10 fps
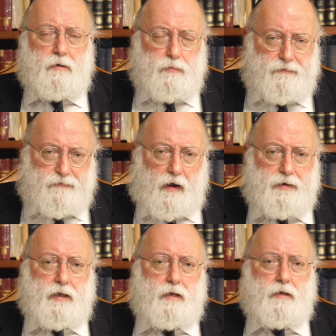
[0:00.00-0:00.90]

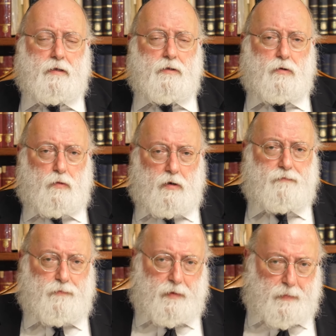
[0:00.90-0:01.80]
refining the
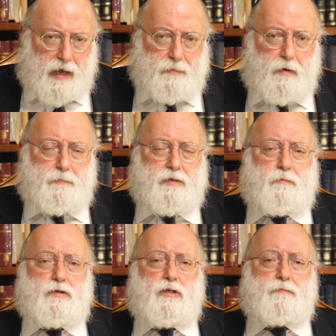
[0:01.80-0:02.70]
world from the bottom up as
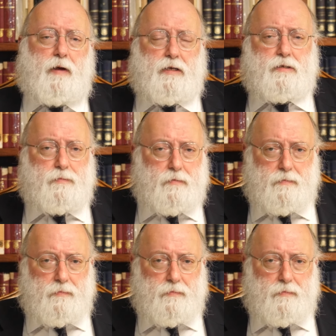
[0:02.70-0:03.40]
much as possible